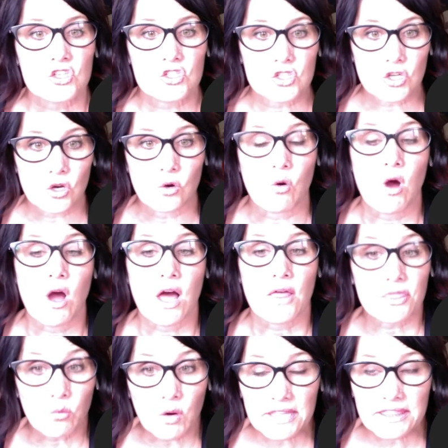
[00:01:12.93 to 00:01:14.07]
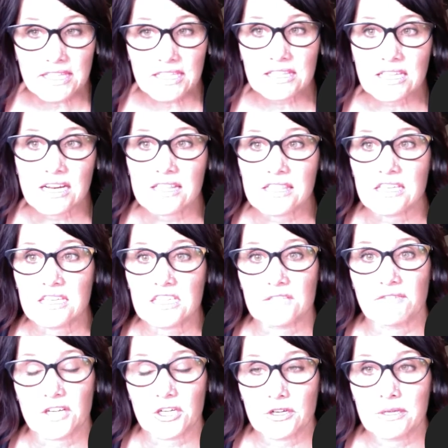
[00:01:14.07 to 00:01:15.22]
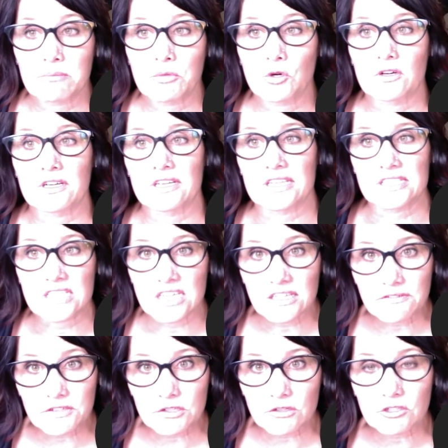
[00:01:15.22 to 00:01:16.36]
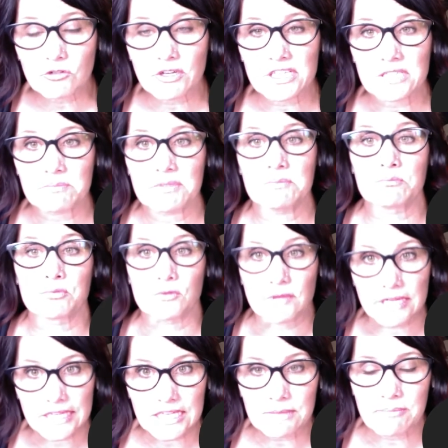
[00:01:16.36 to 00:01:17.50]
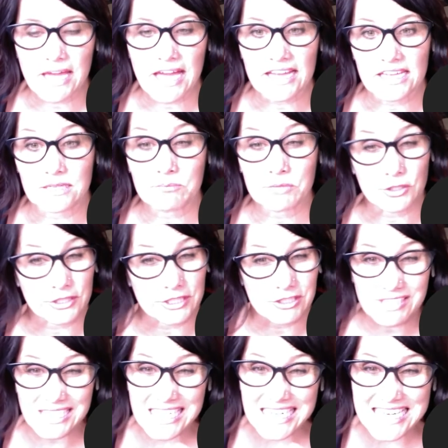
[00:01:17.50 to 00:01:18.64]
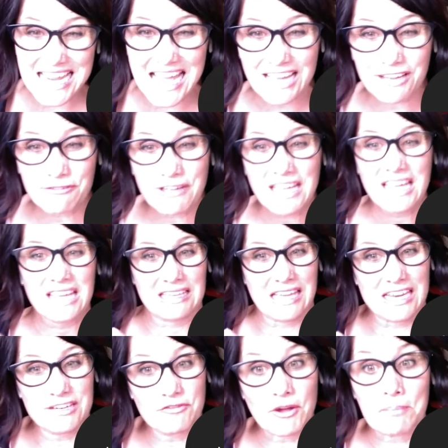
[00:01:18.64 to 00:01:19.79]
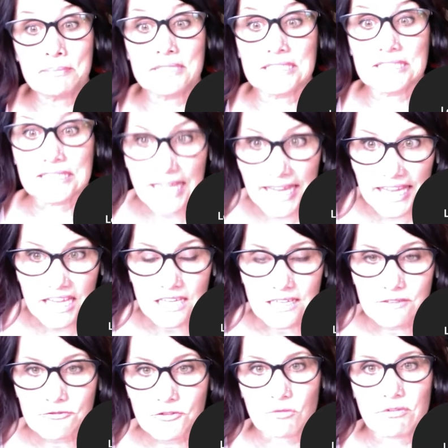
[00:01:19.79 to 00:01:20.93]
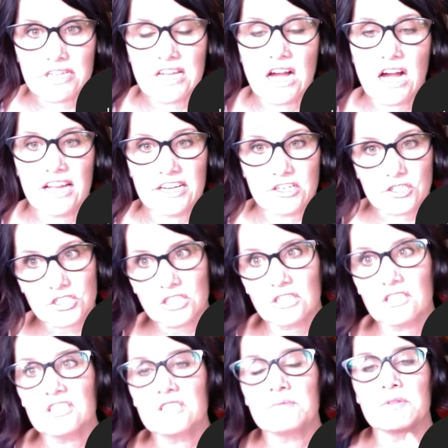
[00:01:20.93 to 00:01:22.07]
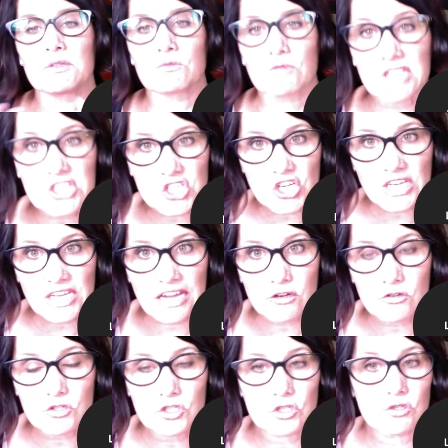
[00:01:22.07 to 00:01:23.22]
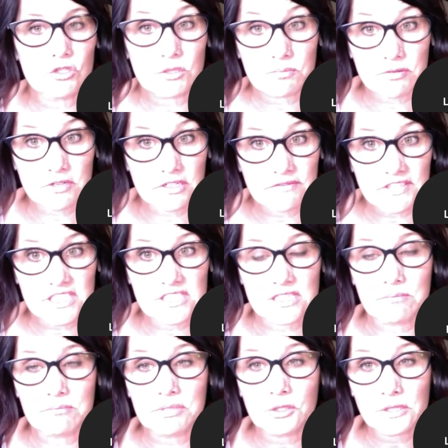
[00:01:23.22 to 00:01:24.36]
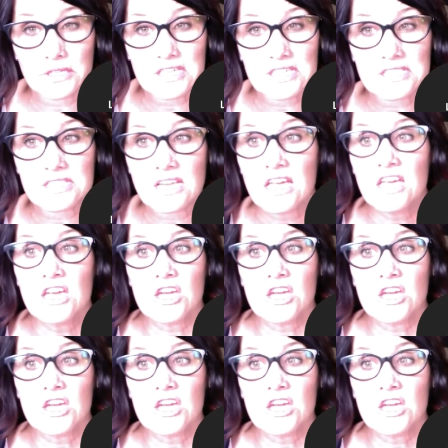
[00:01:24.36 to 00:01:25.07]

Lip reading: So, the one thing that I think is very important is if you're going to be bringing back an employee, you need to have kind of a plan for rehire. So, you need to be reaching out to your previous employees.